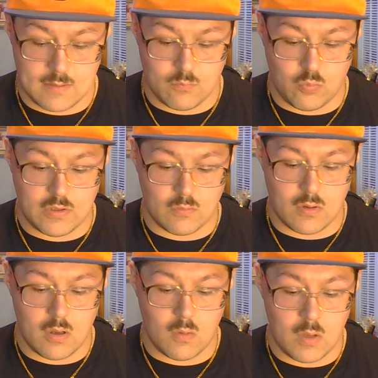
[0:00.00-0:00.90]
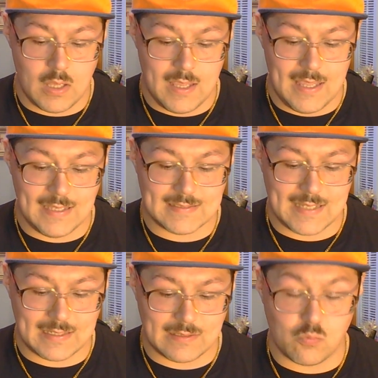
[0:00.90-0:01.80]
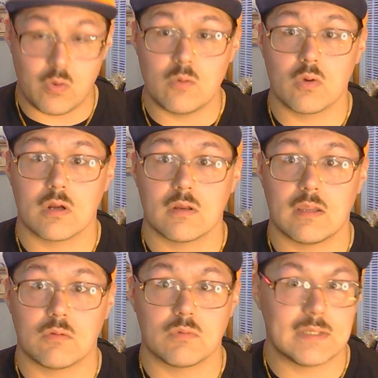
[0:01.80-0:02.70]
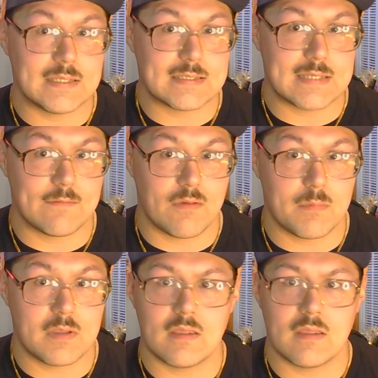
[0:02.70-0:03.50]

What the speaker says: We don't know exactly when we're going to get a release date from it.